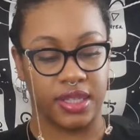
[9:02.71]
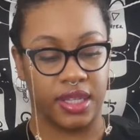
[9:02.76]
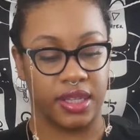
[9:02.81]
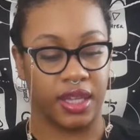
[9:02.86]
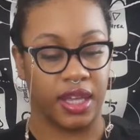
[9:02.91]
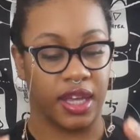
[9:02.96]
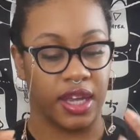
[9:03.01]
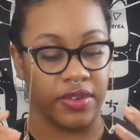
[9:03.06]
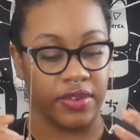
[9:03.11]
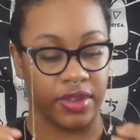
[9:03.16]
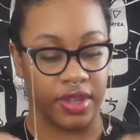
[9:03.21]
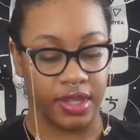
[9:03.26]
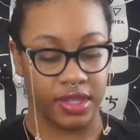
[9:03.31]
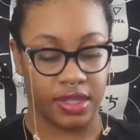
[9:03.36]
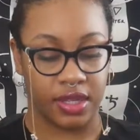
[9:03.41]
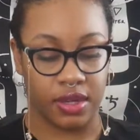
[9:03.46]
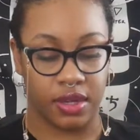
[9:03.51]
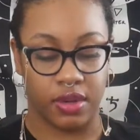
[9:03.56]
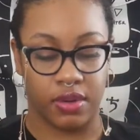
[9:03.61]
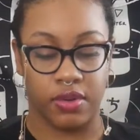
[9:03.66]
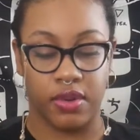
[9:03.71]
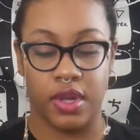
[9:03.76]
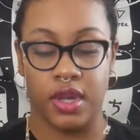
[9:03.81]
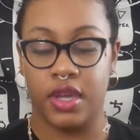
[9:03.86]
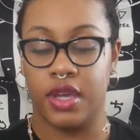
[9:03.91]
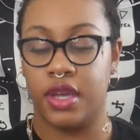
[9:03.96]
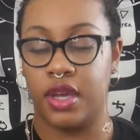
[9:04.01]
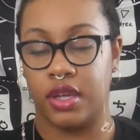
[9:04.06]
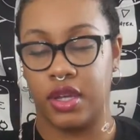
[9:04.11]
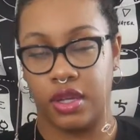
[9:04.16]
and let everything go,
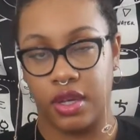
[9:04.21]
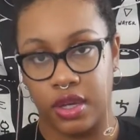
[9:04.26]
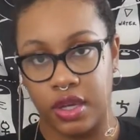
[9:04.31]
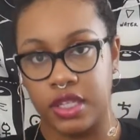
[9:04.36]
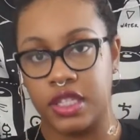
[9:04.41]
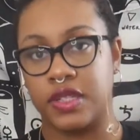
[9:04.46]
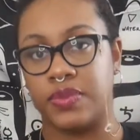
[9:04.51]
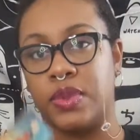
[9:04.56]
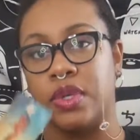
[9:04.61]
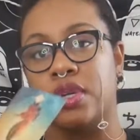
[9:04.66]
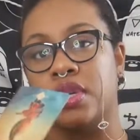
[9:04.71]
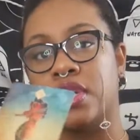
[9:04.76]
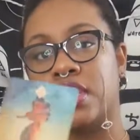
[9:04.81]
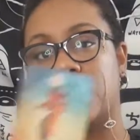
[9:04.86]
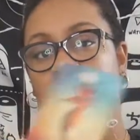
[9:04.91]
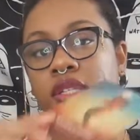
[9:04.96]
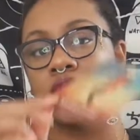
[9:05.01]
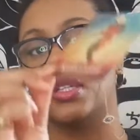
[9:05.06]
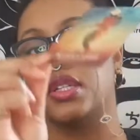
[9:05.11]
Spirit is